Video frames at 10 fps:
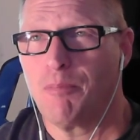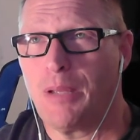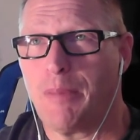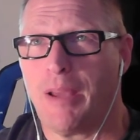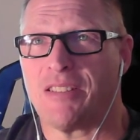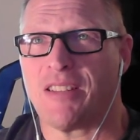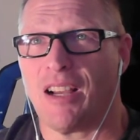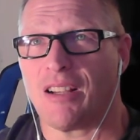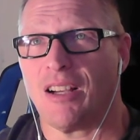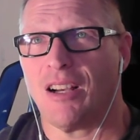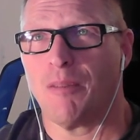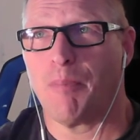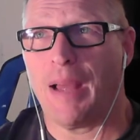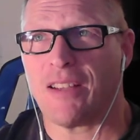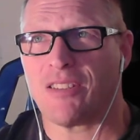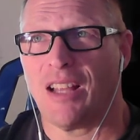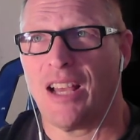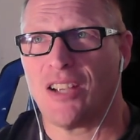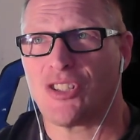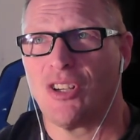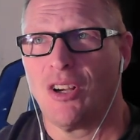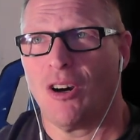pbase.com backslash